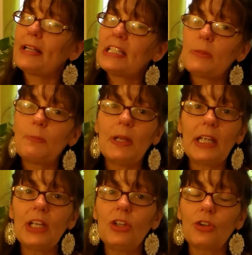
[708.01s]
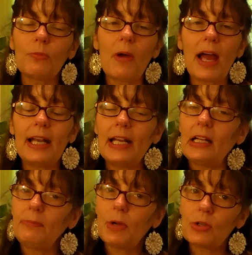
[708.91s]
by speaking your mind in
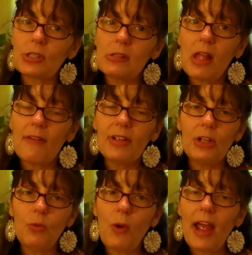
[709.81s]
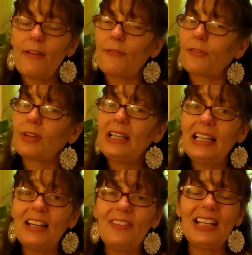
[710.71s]
a most loving way,
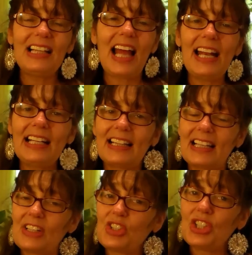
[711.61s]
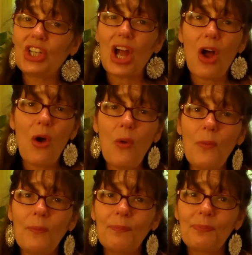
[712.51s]
forgiving, letting things go.
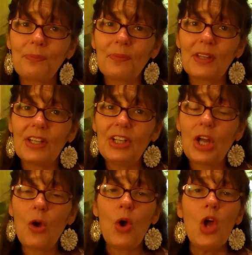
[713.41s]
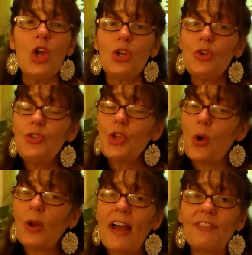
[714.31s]
You know, you
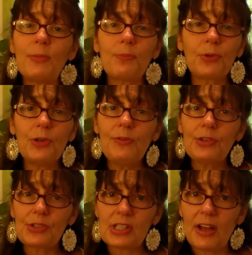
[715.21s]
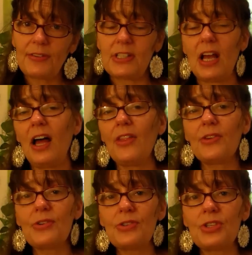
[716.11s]
don't have to prove yourself to
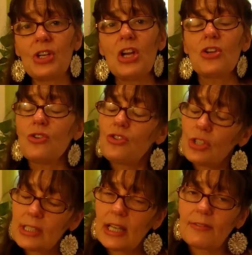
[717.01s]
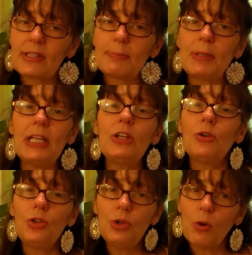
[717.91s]
others. You just have to be
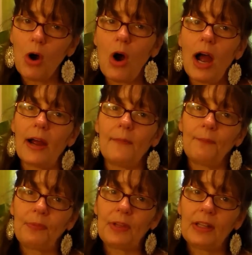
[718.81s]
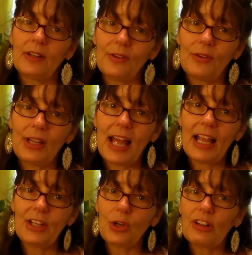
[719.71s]
who you are.
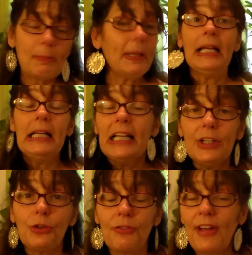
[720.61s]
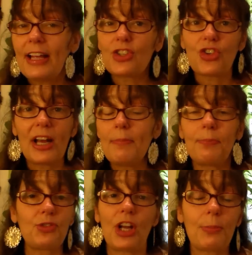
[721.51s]
Okay? You don't have to be in your face trying
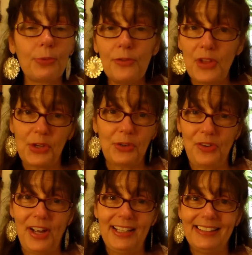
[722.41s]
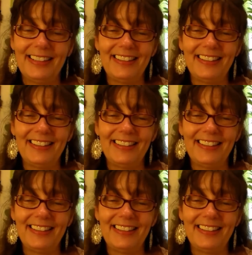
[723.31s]
to prove that you're right.